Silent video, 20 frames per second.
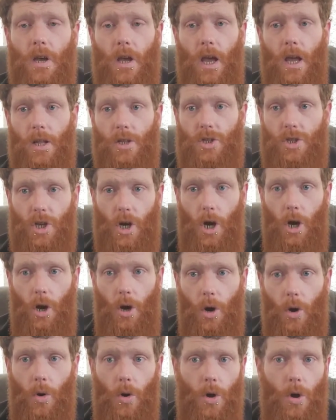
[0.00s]
And
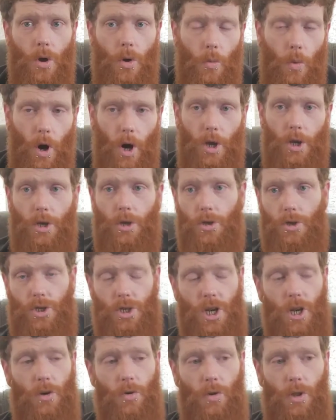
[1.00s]
so where you
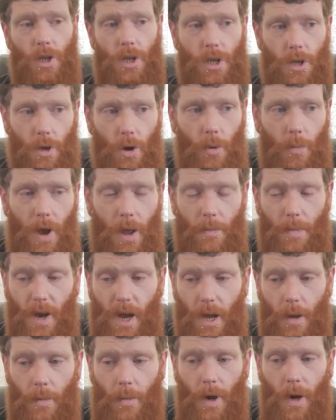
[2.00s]
generally might
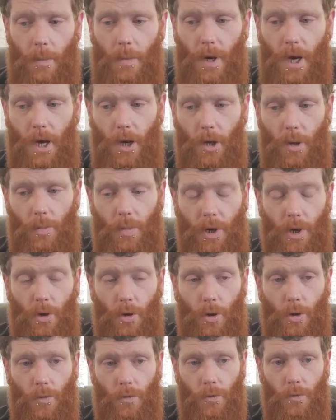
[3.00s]
buy a bottle of beard
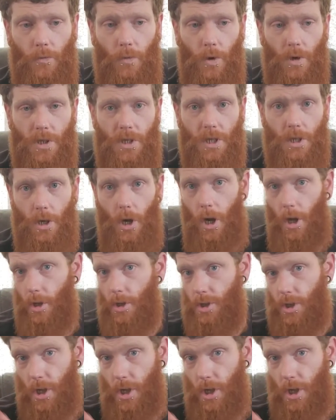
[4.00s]
oil for $14,